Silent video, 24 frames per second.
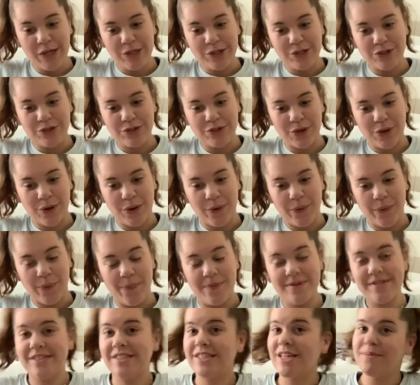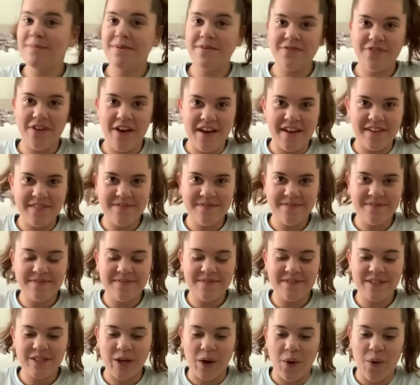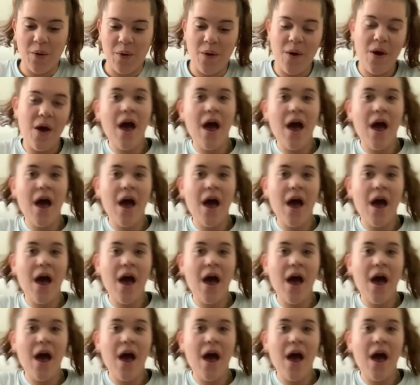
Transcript: so this is gonna be fun so